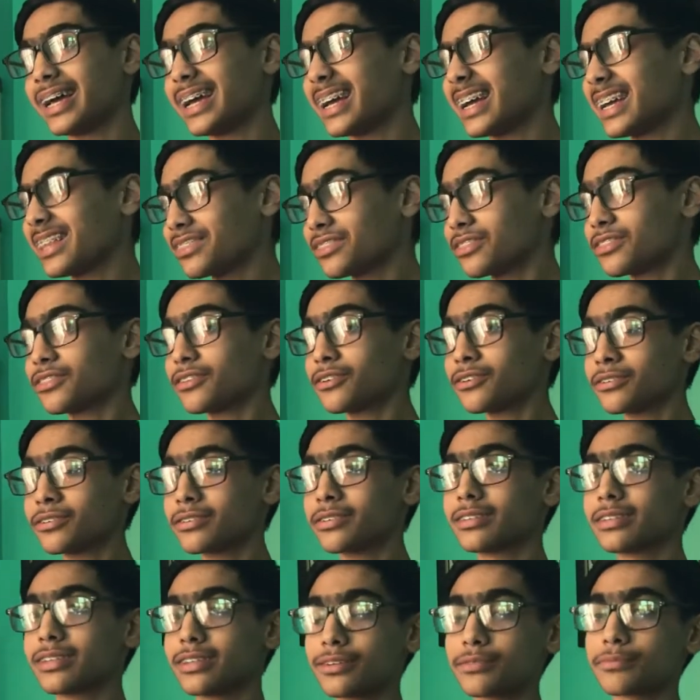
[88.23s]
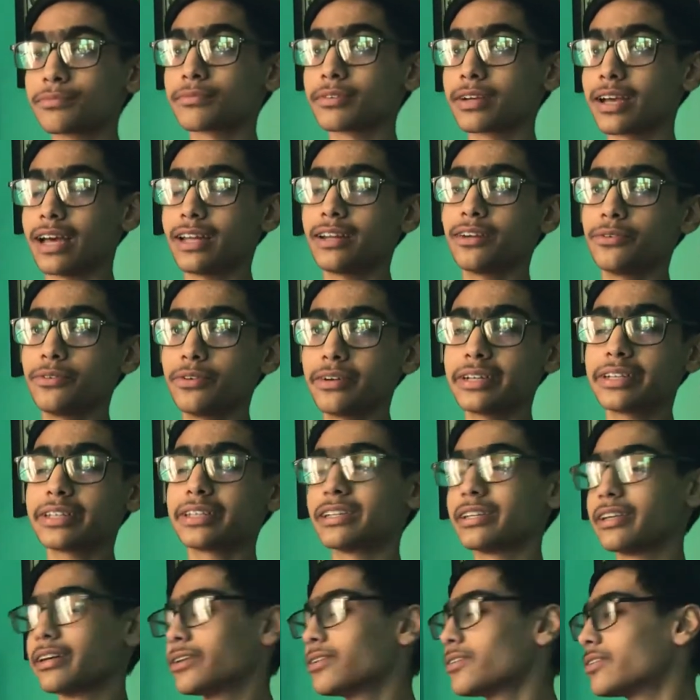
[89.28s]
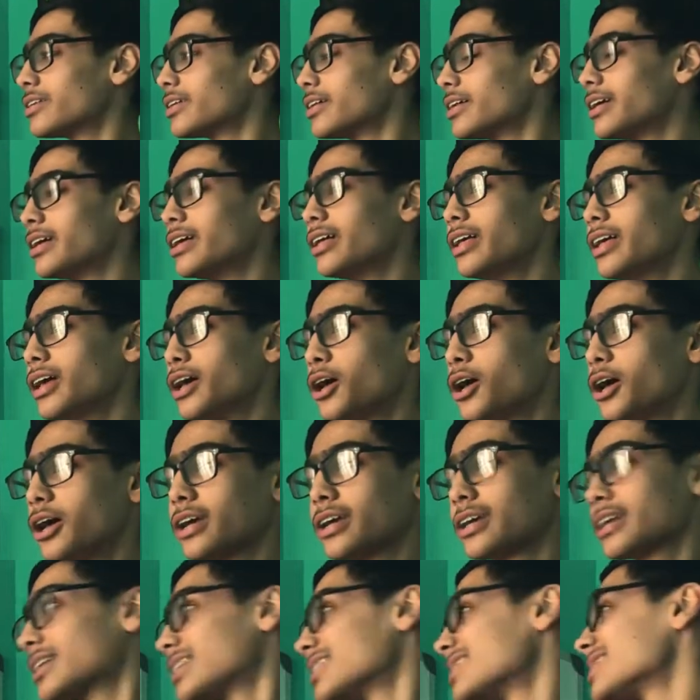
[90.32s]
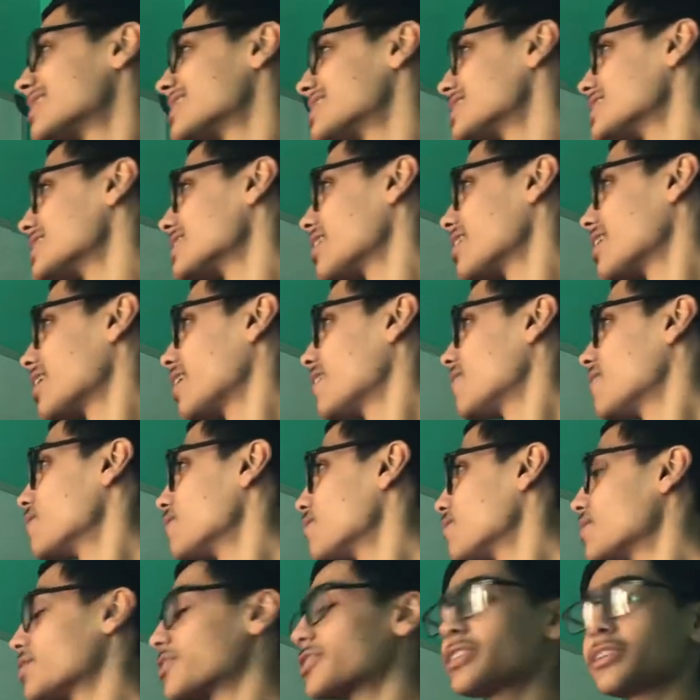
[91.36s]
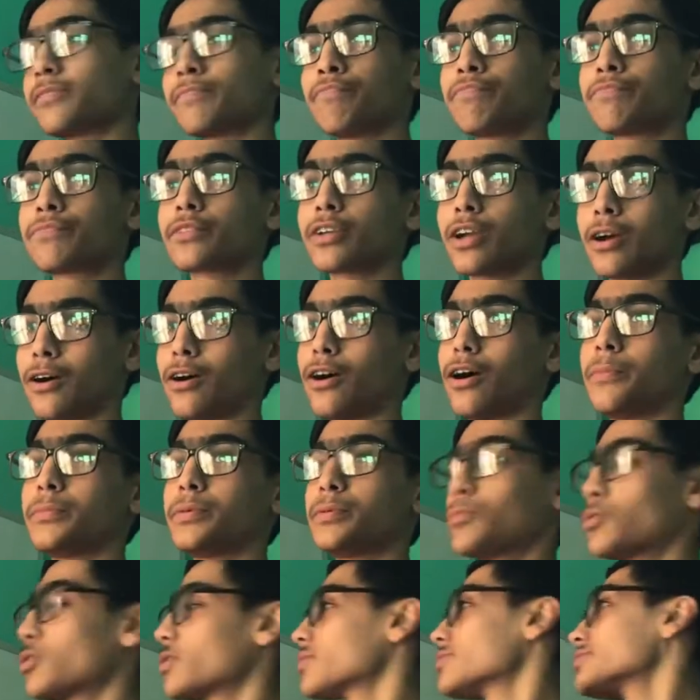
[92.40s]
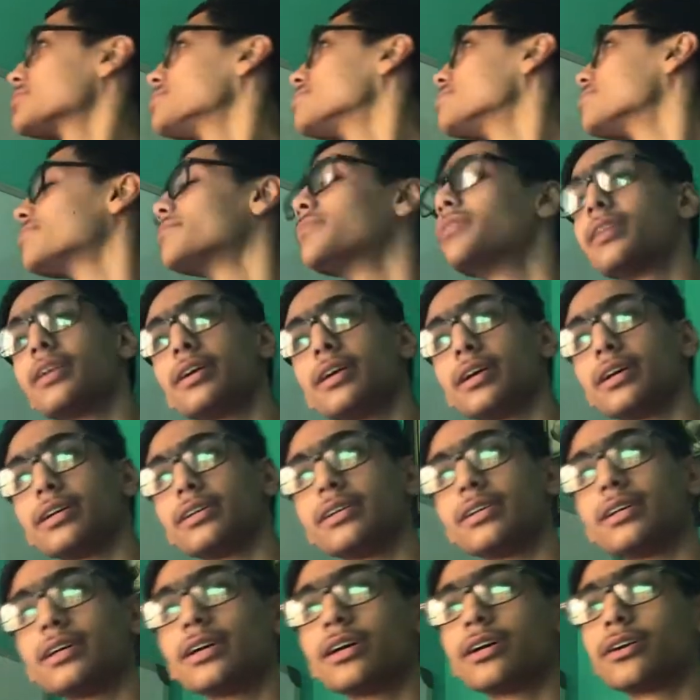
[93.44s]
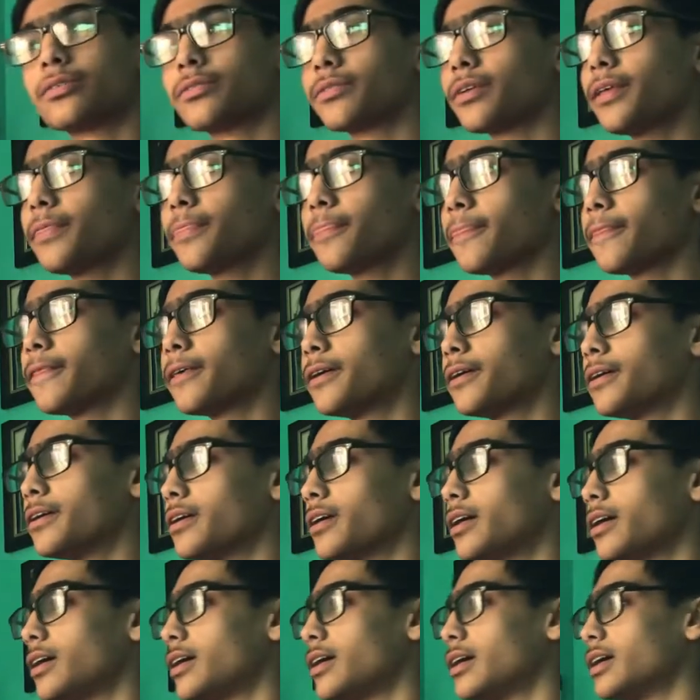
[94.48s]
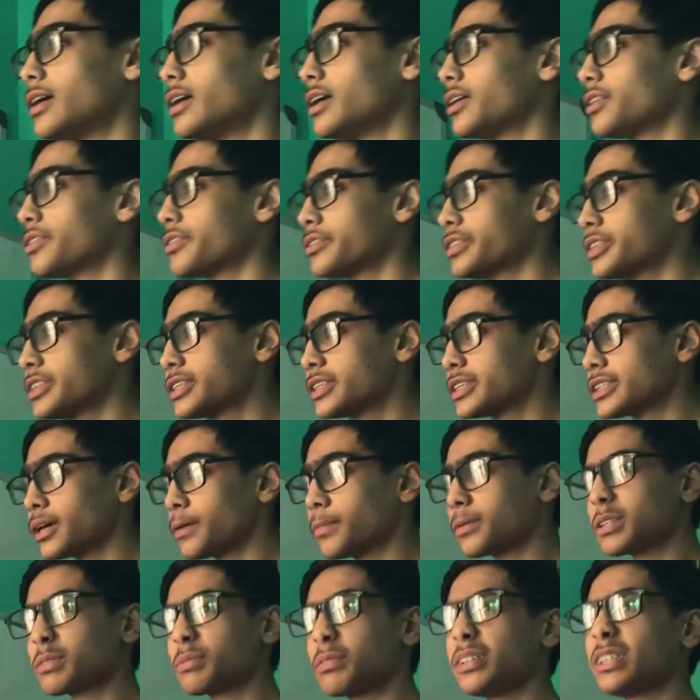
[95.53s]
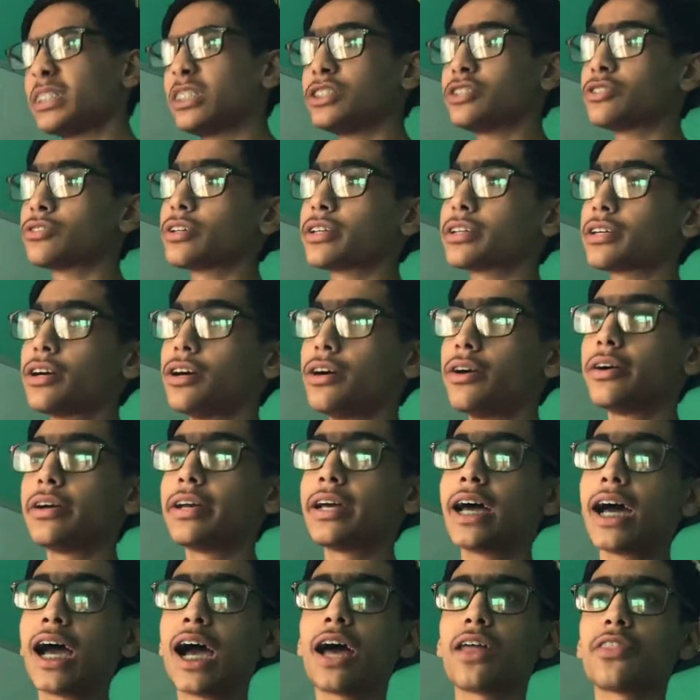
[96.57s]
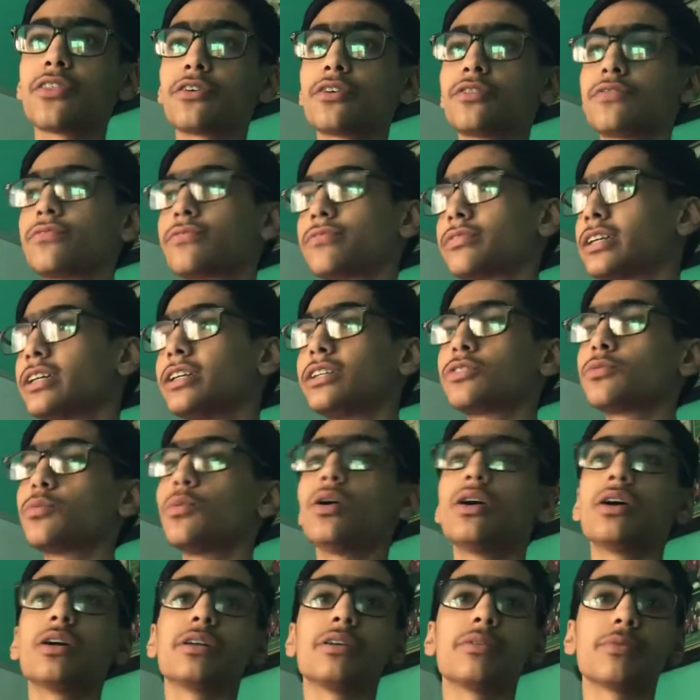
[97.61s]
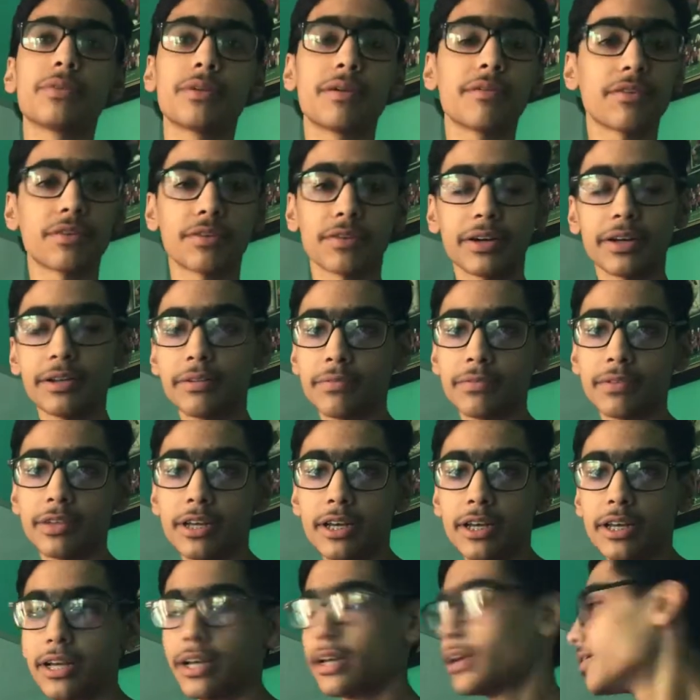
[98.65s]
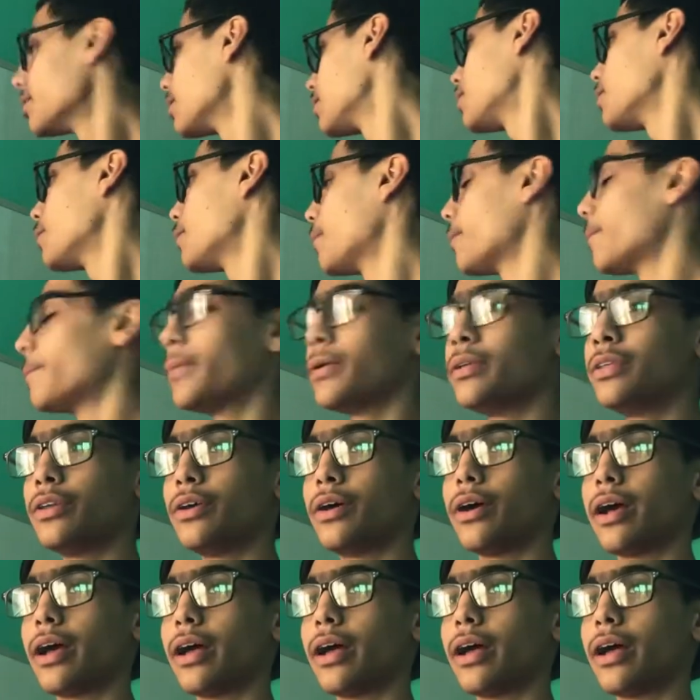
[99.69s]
and they're kind of right, because the thing called homomorphism, right? Some explanations like, oh yeah, they're Guinness one or whatever, right? But